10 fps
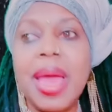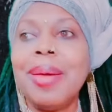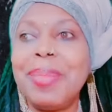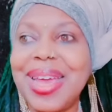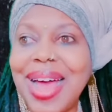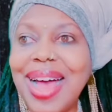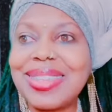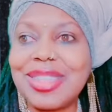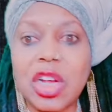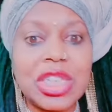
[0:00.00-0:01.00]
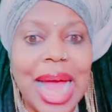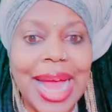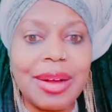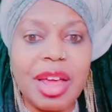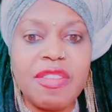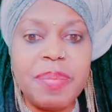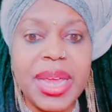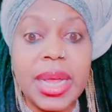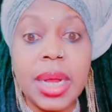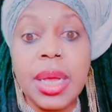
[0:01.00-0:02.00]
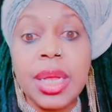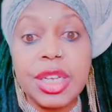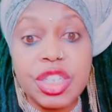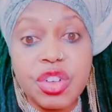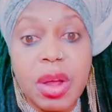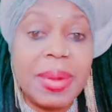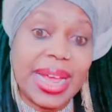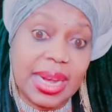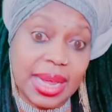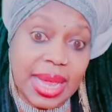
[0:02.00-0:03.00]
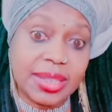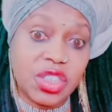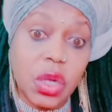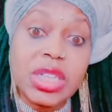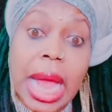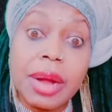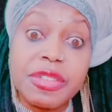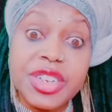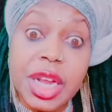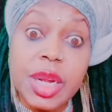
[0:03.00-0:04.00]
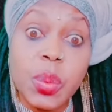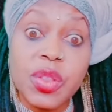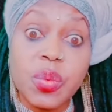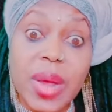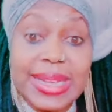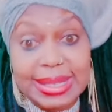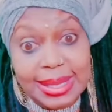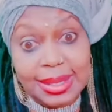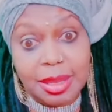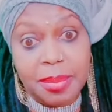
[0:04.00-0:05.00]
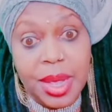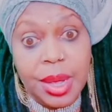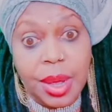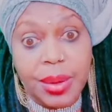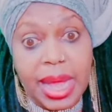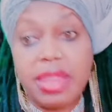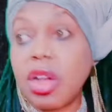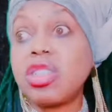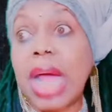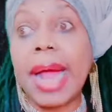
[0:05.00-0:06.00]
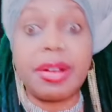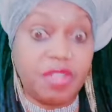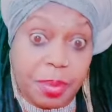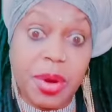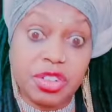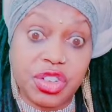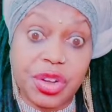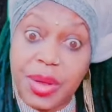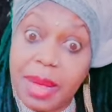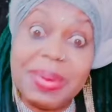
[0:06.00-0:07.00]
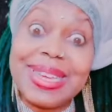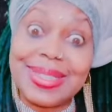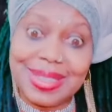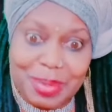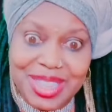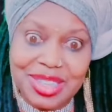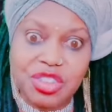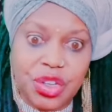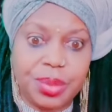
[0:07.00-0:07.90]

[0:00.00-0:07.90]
because they're tired of being discriminated against. They're tired of dealing with racism. Okay, they're tired of oppression. Okay, please pay attention.